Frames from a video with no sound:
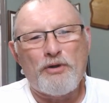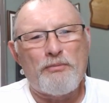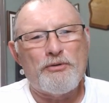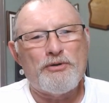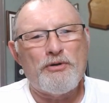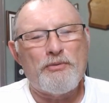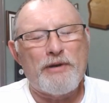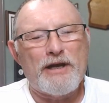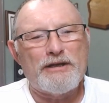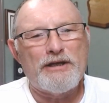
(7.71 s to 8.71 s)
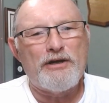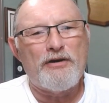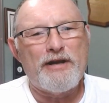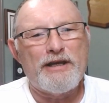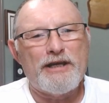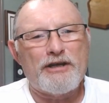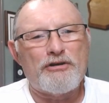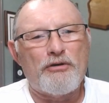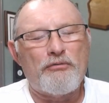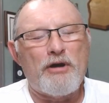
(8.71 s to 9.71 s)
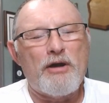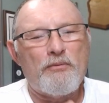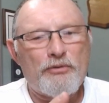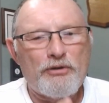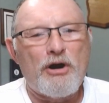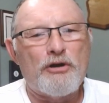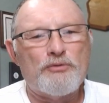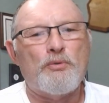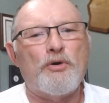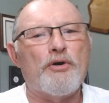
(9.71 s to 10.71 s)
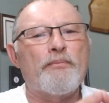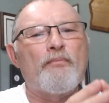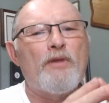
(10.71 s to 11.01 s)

opportunity we got to get our day kicked off right with God's Word.